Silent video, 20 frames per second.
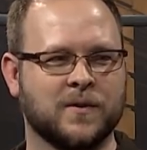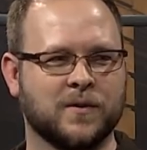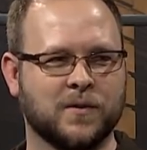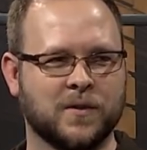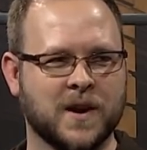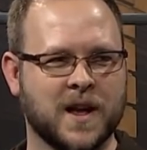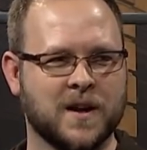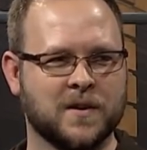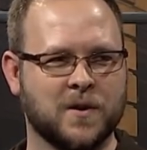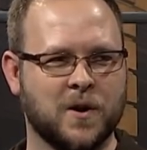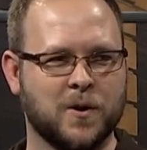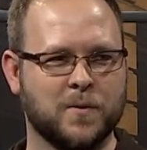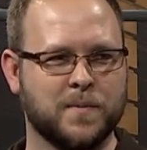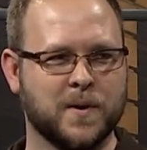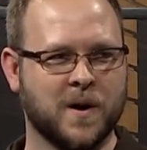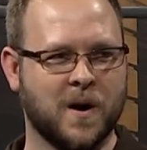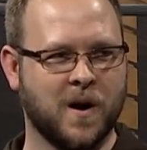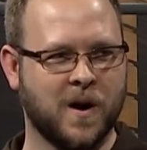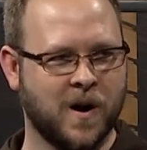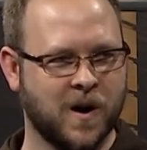learn how to
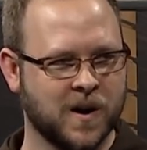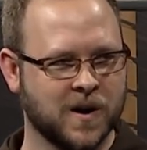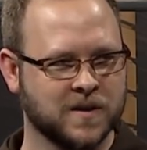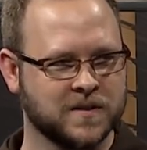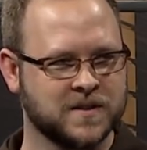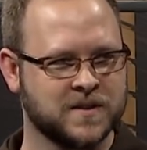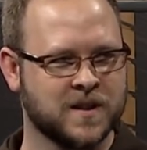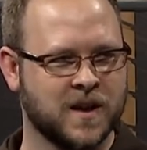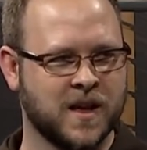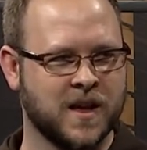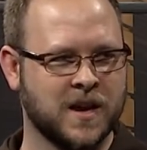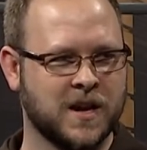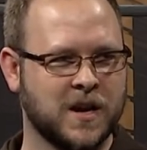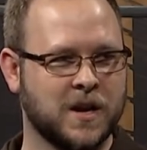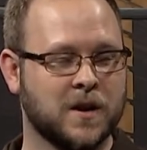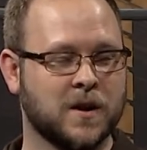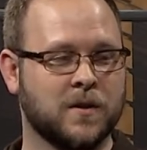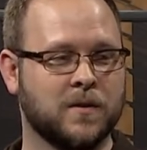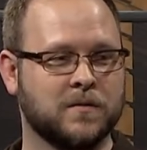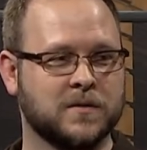open our hearts,
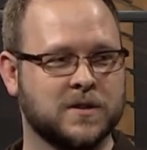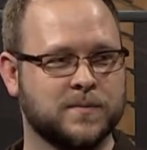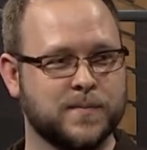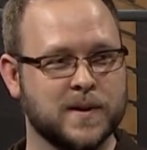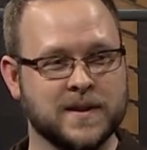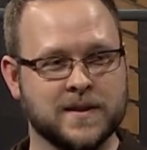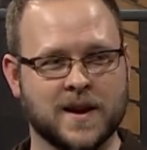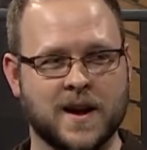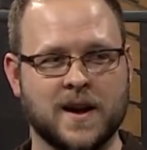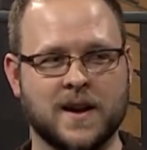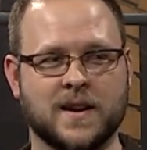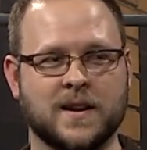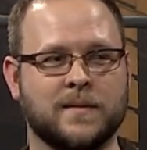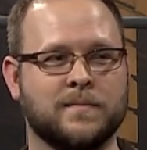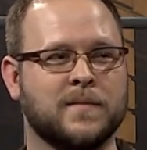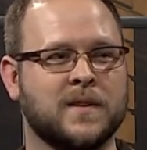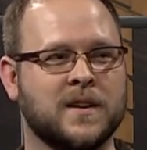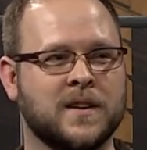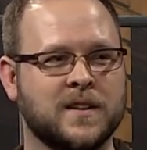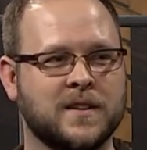you know, spend
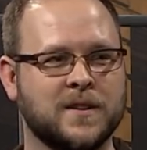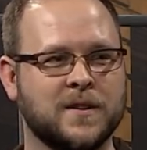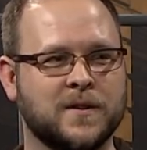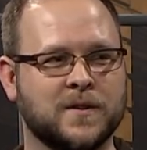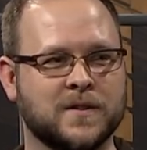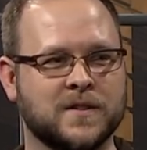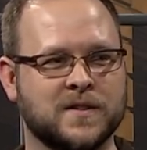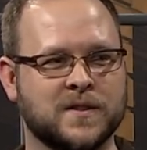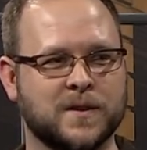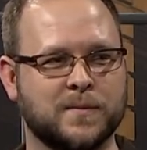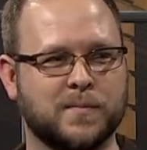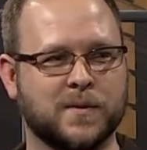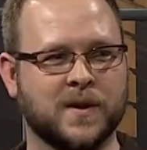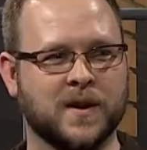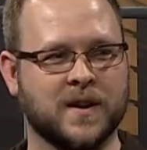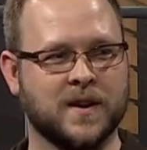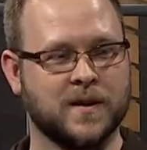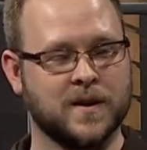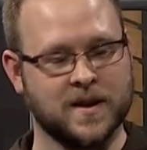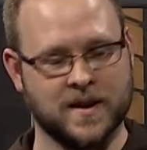time in Eucharistic
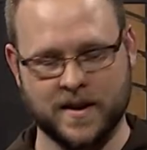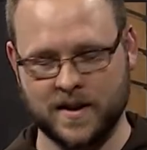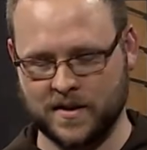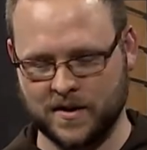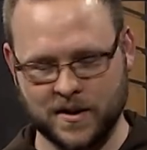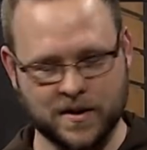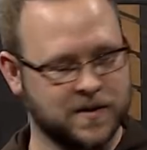prayer, in